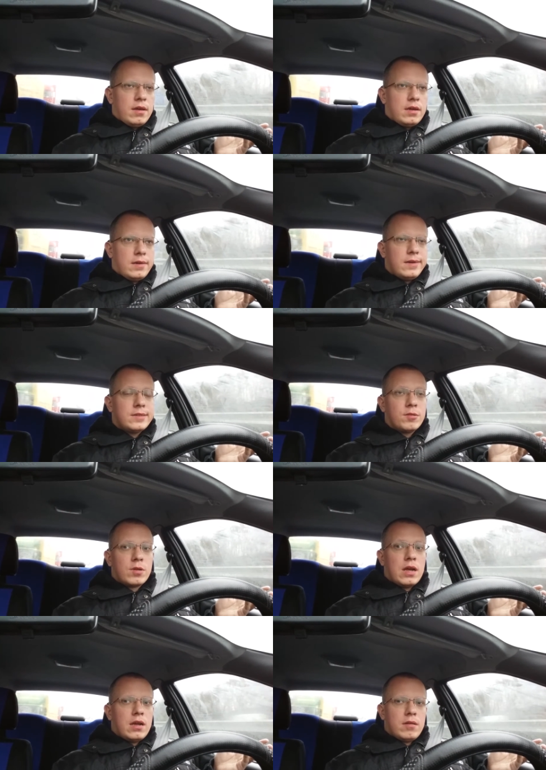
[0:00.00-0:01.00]
it's
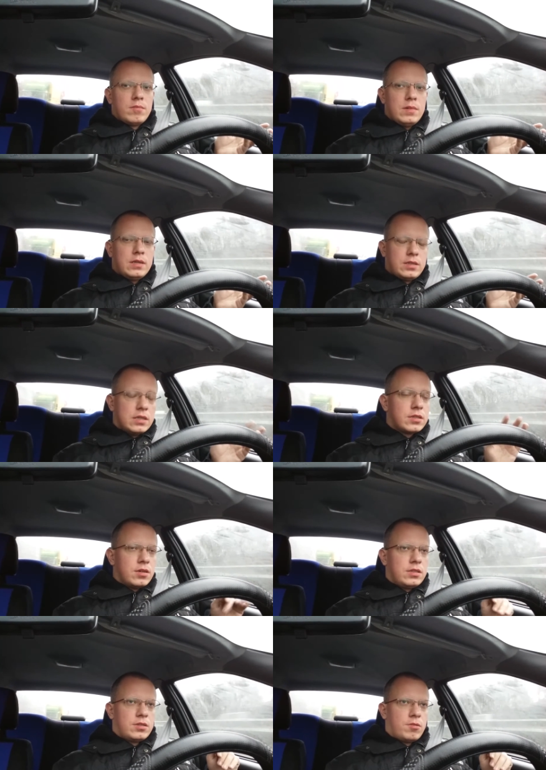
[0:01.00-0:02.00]
okay.
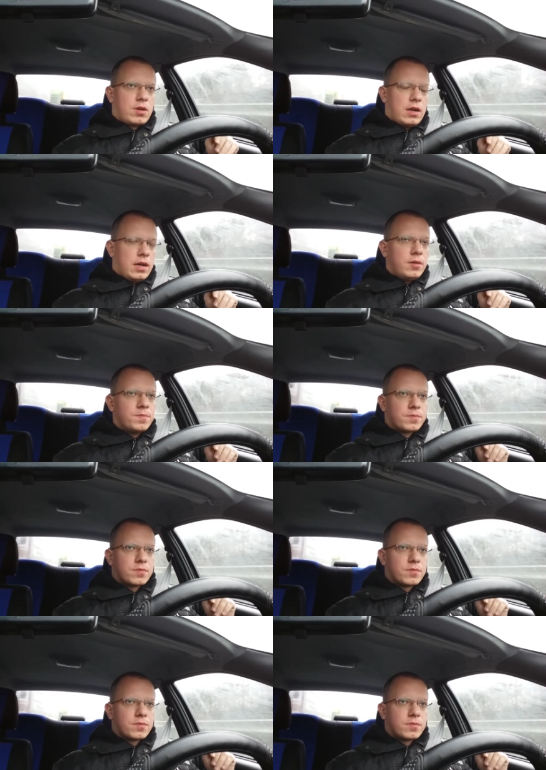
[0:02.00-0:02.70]
It's okay.